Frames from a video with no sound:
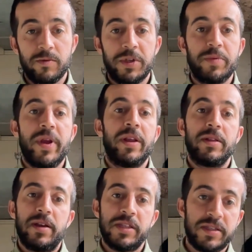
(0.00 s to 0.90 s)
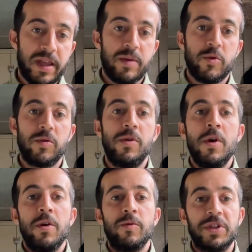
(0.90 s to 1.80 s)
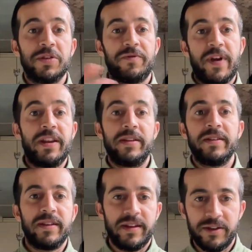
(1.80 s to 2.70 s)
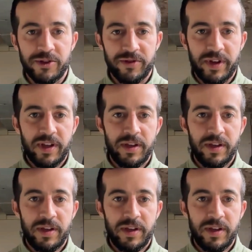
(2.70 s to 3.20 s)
which made it less stable, which fed into the injury.